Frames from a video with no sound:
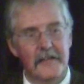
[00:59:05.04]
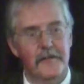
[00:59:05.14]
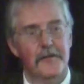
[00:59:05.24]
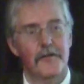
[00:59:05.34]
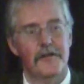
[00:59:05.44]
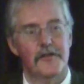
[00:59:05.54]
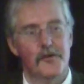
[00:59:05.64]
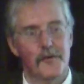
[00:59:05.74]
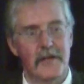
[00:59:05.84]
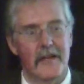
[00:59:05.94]
is to the
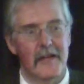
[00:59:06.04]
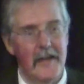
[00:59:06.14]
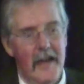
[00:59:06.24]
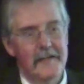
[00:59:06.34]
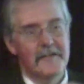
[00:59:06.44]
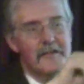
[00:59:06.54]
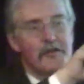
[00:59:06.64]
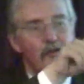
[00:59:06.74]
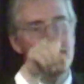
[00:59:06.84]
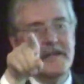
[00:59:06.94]
tree as the
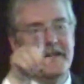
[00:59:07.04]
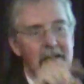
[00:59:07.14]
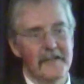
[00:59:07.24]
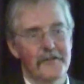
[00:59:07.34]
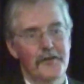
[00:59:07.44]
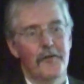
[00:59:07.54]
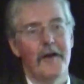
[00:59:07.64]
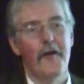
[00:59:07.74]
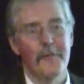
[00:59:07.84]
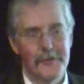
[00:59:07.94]
tree is to
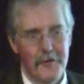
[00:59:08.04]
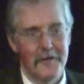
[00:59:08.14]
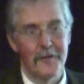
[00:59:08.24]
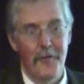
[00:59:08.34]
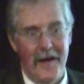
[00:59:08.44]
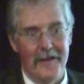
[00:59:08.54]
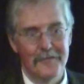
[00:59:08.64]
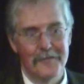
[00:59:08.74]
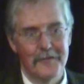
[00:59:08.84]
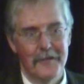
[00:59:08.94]
an arbitrary
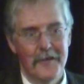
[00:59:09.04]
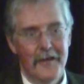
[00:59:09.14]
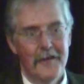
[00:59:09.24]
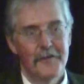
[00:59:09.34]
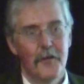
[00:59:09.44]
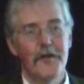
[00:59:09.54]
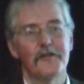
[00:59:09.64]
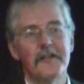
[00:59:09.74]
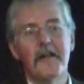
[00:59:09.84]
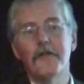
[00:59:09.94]
graph. So
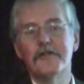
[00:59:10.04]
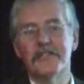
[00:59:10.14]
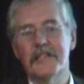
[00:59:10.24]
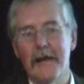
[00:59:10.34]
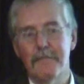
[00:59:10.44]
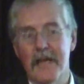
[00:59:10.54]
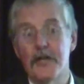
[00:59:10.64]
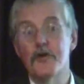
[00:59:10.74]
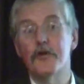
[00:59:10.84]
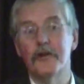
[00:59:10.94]
there's another step
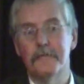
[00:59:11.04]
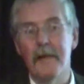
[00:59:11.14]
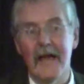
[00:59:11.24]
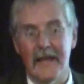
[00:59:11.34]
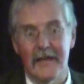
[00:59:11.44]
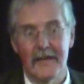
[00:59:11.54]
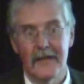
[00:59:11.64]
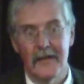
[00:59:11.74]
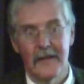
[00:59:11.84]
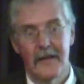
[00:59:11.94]
that you could make
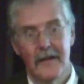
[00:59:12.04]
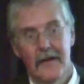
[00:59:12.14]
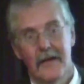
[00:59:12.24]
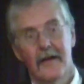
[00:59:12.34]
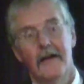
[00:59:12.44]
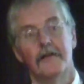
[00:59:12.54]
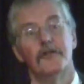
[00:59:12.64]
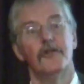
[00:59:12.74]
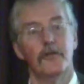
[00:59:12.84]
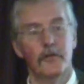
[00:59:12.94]

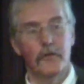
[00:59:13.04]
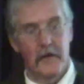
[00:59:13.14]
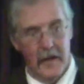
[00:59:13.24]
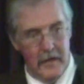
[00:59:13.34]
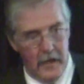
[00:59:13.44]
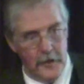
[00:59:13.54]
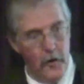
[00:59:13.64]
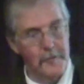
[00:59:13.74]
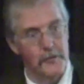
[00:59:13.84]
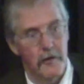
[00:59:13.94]
to an
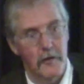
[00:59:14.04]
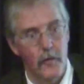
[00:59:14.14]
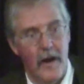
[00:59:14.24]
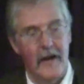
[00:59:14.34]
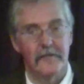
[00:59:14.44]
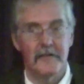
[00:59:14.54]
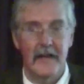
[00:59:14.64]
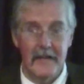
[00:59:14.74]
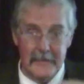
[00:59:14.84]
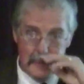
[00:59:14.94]
arbitrary graph.
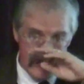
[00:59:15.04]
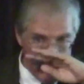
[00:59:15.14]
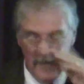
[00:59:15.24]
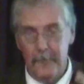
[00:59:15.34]
And